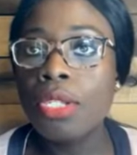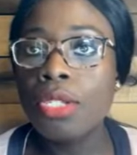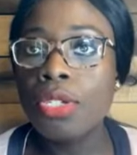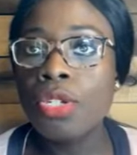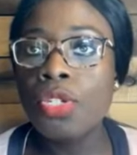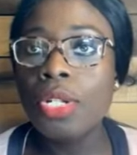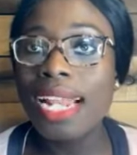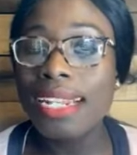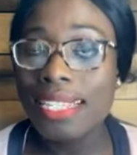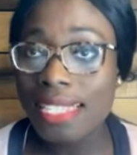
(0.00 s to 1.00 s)
You should
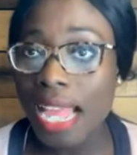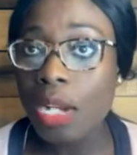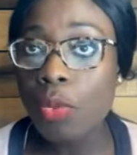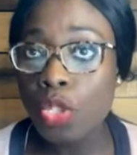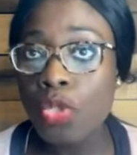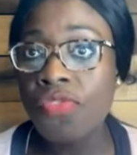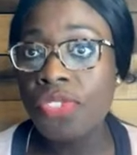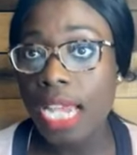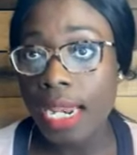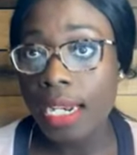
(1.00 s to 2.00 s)
understand what you've
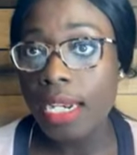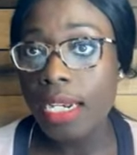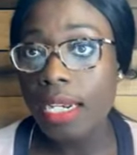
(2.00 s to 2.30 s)
done.